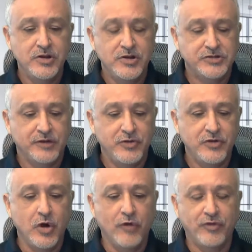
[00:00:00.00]
So if you
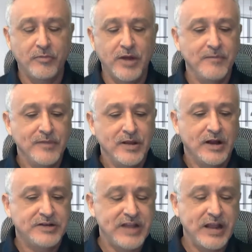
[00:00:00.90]
go from a
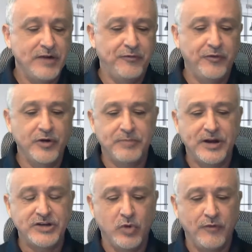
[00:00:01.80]
10-foot by
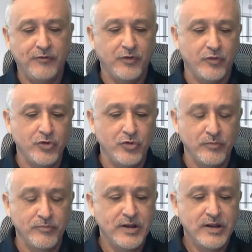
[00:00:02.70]
12-foot
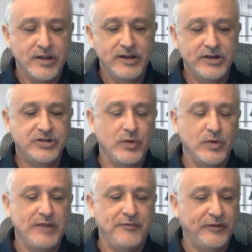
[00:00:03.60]
room into
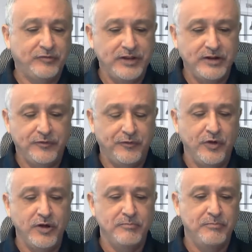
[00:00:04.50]
a
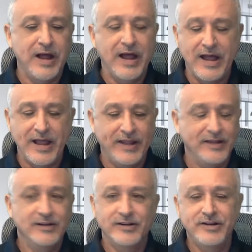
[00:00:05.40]
15-foot by
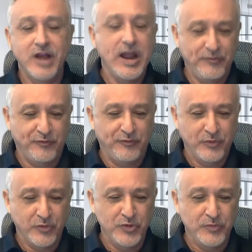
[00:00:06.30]
9-foot
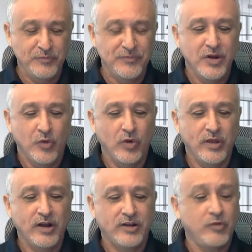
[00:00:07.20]
room, we're
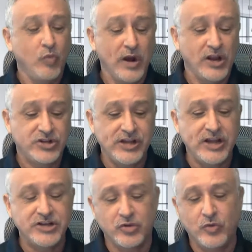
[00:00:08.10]
going to want to
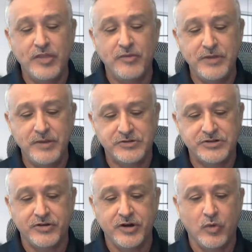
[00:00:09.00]
change the way the beam
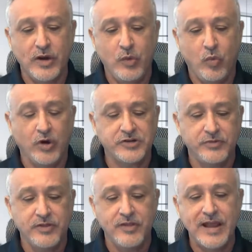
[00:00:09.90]
steering array works
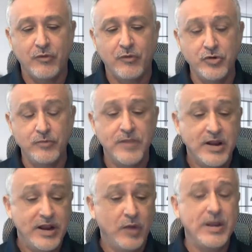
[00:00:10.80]
within that room.
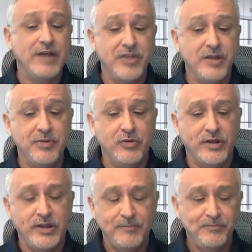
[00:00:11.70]
Now we have the
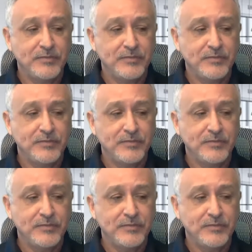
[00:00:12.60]
ability